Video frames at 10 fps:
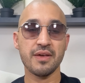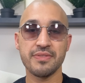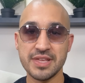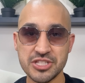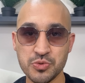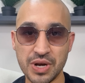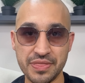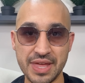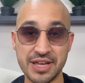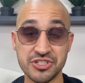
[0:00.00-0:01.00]
this is what I
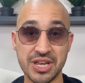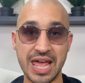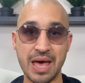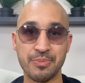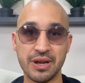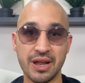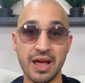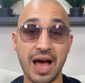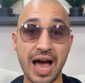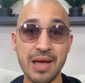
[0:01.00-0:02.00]
think is going to happen.
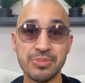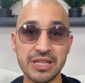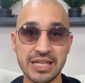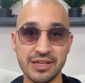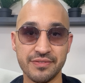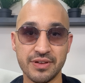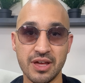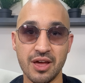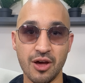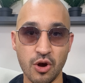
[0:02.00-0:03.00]
I believe
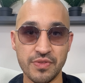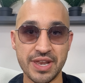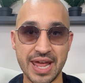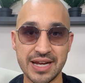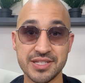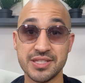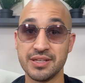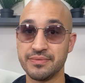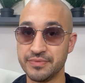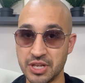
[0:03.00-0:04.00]
over the next,
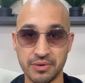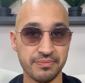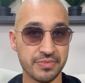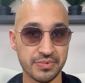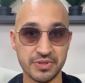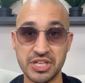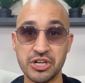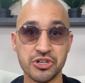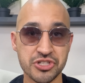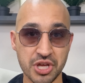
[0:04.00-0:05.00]
you know,
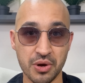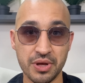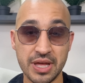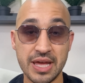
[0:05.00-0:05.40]
year or so,